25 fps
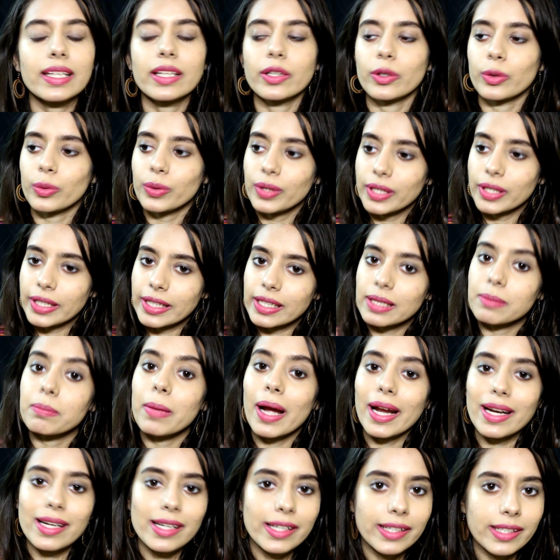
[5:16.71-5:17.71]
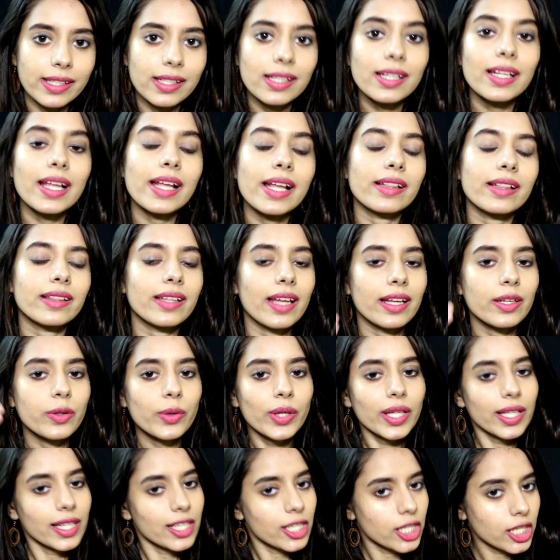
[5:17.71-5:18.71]
little by little, and then you
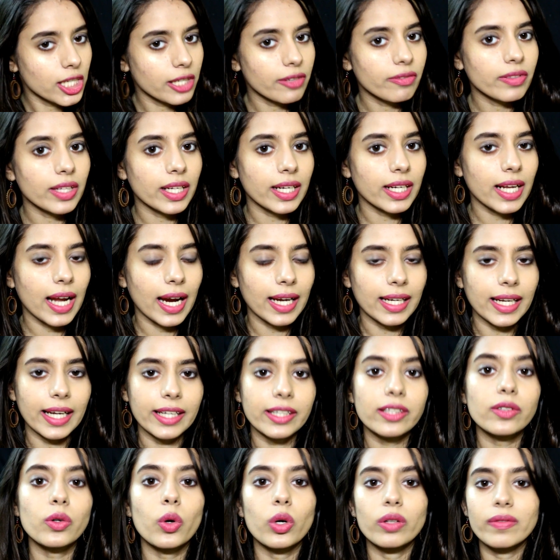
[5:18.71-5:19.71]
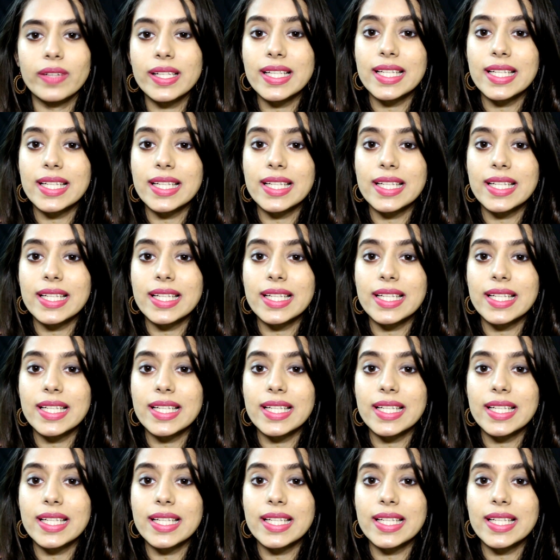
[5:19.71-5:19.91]
can achieve that highlighter. Always